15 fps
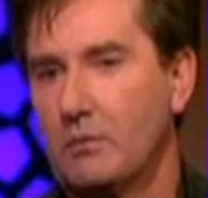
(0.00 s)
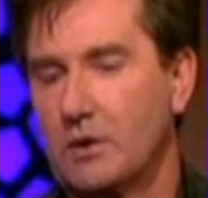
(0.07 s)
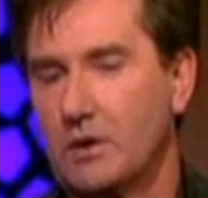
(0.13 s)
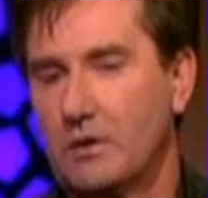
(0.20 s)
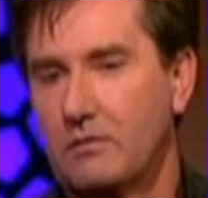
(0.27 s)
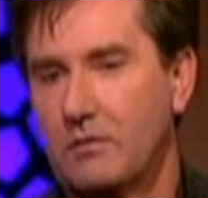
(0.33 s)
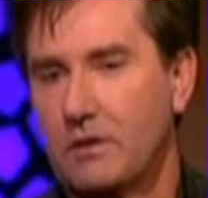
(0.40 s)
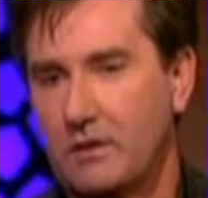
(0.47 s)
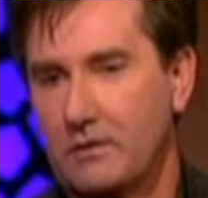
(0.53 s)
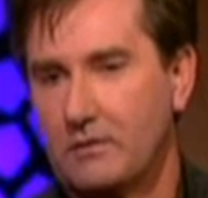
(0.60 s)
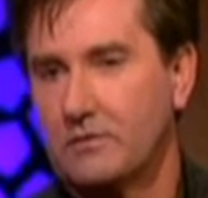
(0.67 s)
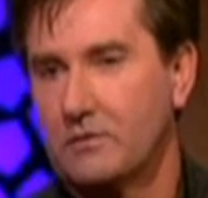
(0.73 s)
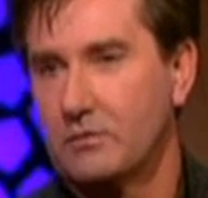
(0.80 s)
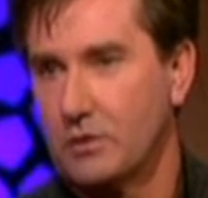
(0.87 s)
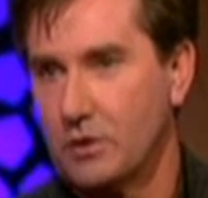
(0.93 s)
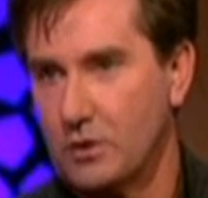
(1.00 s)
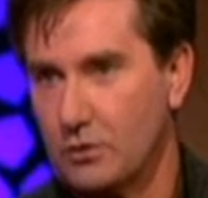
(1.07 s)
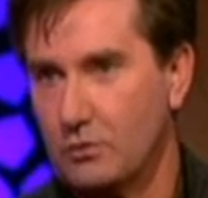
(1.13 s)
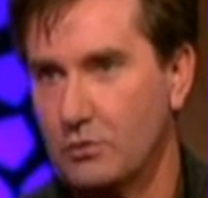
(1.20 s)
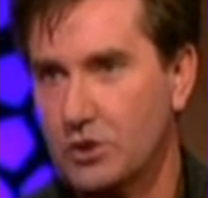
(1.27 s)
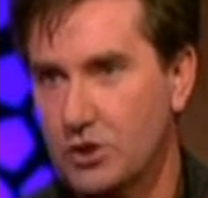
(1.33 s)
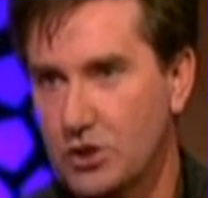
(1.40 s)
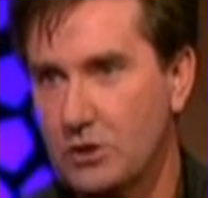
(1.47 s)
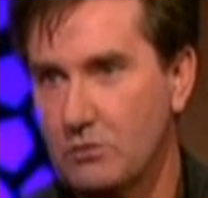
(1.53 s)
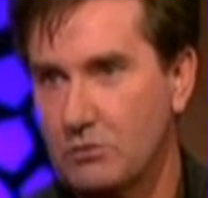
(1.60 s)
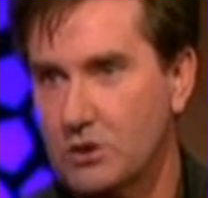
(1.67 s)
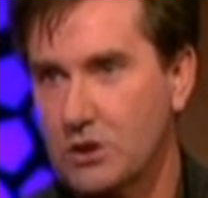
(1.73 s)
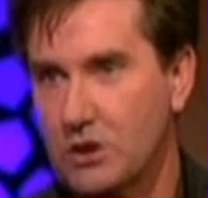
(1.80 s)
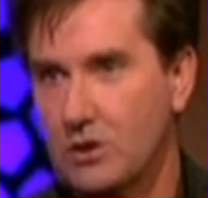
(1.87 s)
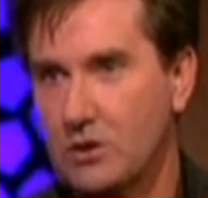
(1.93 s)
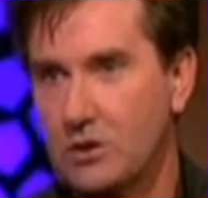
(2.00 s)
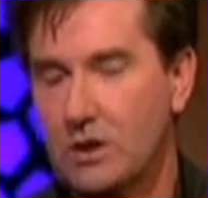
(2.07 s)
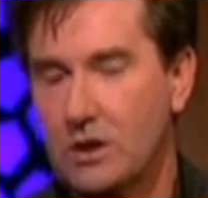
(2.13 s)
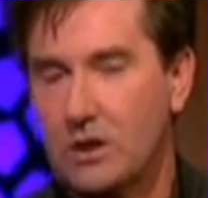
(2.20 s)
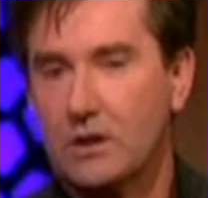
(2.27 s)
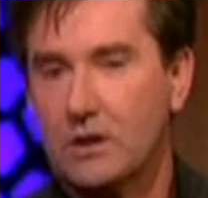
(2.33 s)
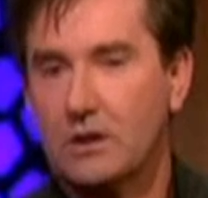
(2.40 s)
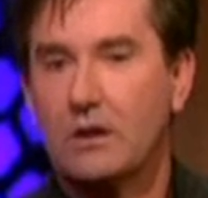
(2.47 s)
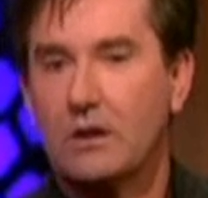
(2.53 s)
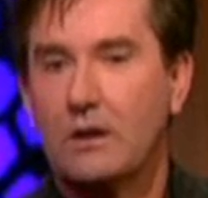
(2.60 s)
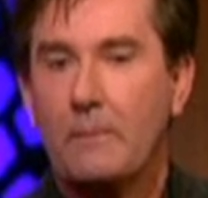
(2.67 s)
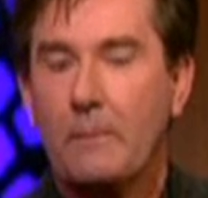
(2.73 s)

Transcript: would have lived, you know, when she was a young girl.